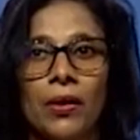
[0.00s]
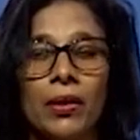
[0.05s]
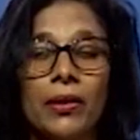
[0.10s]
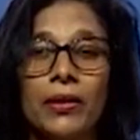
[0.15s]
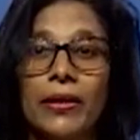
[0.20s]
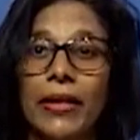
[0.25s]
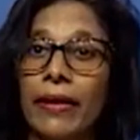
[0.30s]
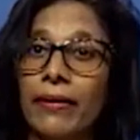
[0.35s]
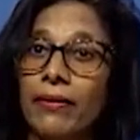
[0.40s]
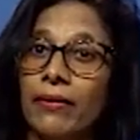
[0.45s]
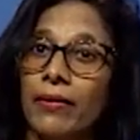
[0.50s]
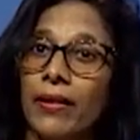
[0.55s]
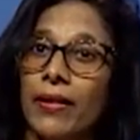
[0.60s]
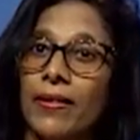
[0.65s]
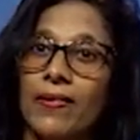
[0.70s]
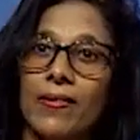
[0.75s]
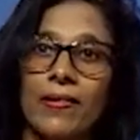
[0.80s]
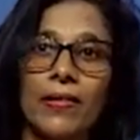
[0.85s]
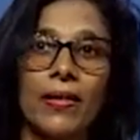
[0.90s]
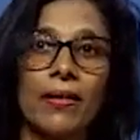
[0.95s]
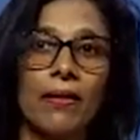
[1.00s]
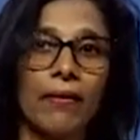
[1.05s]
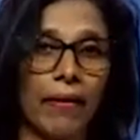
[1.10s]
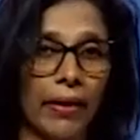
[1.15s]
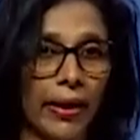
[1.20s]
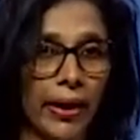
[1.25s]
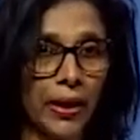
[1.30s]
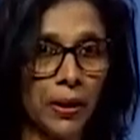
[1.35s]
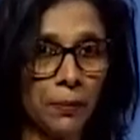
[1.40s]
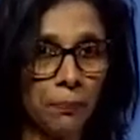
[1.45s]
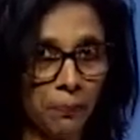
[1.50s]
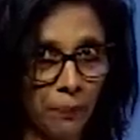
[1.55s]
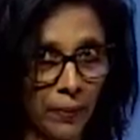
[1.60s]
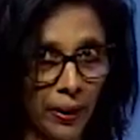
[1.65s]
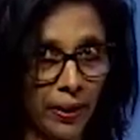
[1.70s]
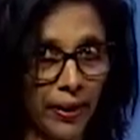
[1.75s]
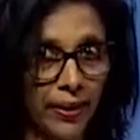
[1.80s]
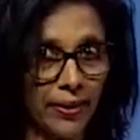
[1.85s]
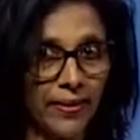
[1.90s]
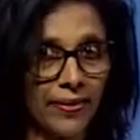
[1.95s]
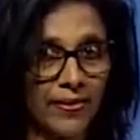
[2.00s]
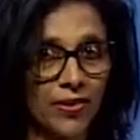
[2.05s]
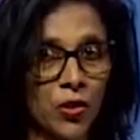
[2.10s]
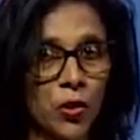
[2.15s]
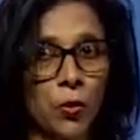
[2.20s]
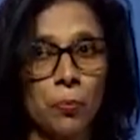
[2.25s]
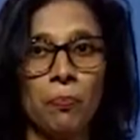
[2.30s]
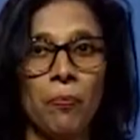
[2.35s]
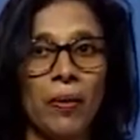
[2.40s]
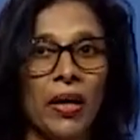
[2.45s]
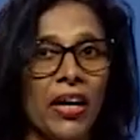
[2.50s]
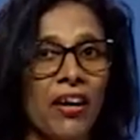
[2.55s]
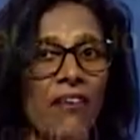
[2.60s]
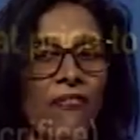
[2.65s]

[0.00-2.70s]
Death is a great price to pay